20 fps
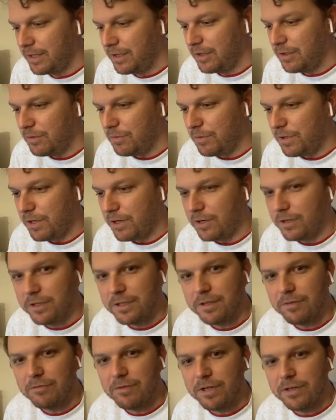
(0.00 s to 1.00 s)
We are in a
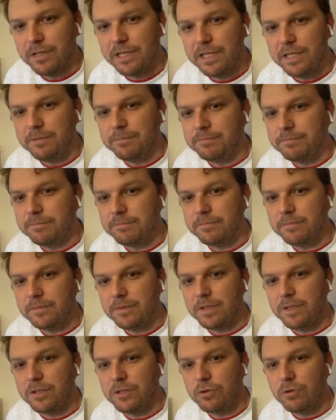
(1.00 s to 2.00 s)
very
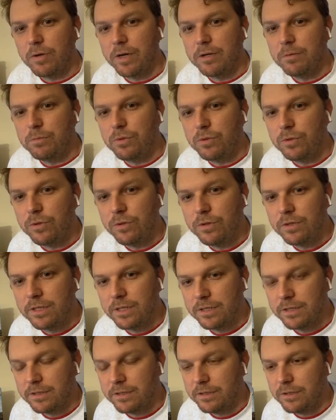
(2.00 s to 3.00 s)
incredible,
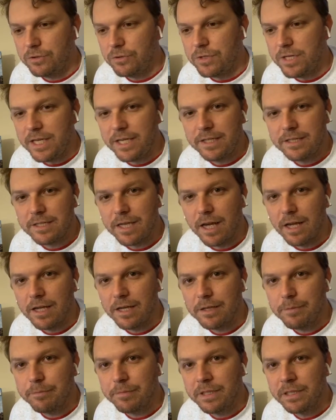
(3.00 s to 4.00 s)
unique
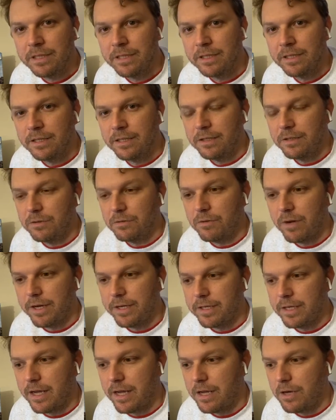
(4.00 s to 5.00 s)
time right
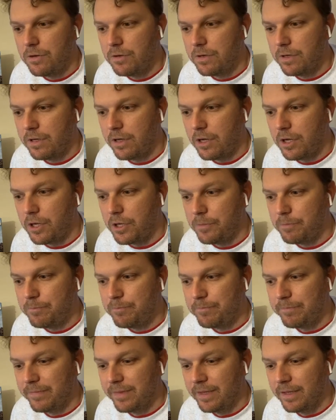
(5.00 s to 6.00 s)
now,
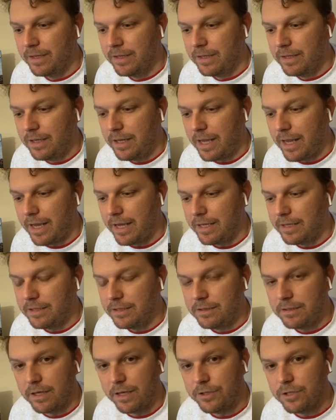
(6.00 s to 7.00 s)
and
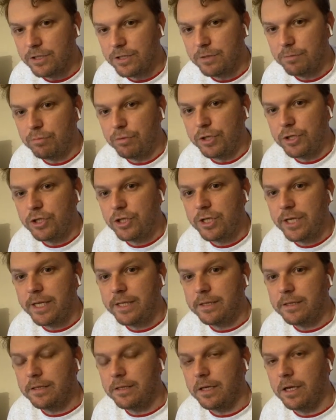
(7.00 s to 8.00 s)
I just appreciate
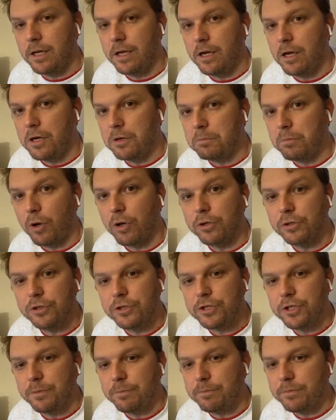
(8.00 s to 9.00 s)
our
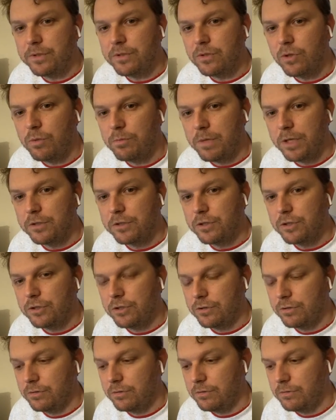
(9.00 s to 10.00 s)
partnership so much
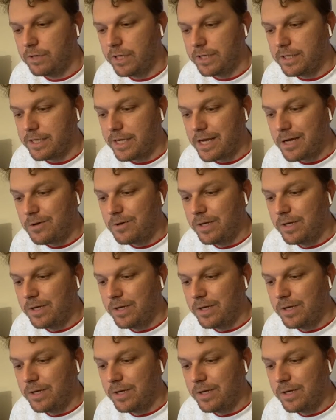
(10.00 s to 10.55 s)
right now.